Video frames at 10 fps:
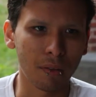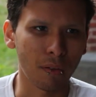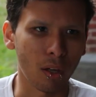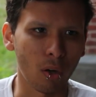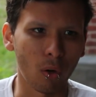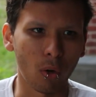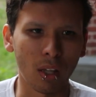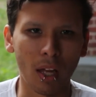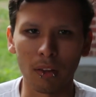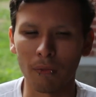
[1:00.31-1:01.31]
So a
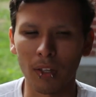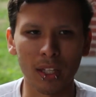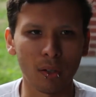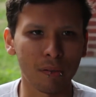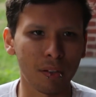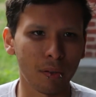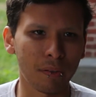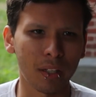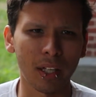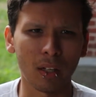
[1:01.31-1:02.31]
lot of the videos you'll
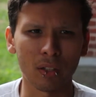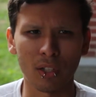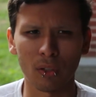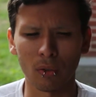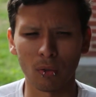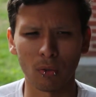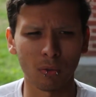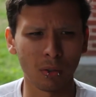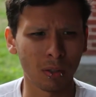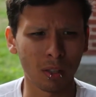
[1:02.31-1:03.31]
see, I'll
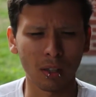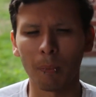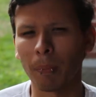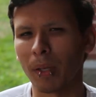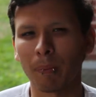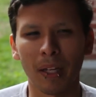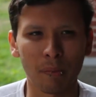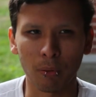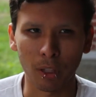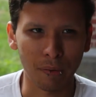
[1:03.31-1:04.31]
do Lumpy
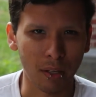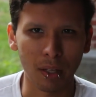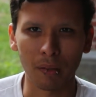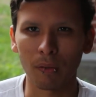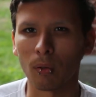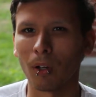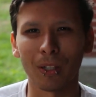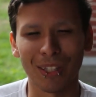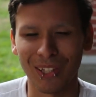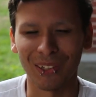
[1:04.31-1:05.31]
Space Princess, or
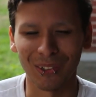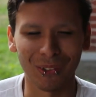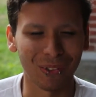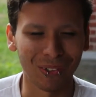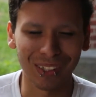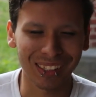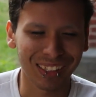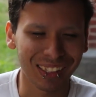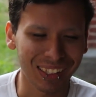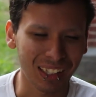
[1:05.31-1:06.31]
I'll do
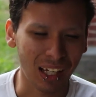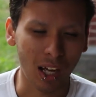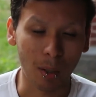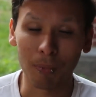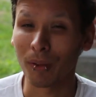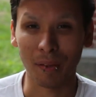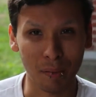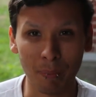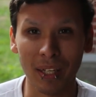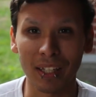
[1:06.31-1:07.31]

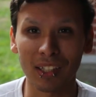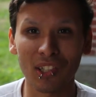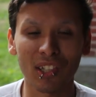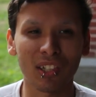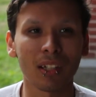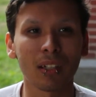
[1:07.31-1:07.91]
Princess Peach.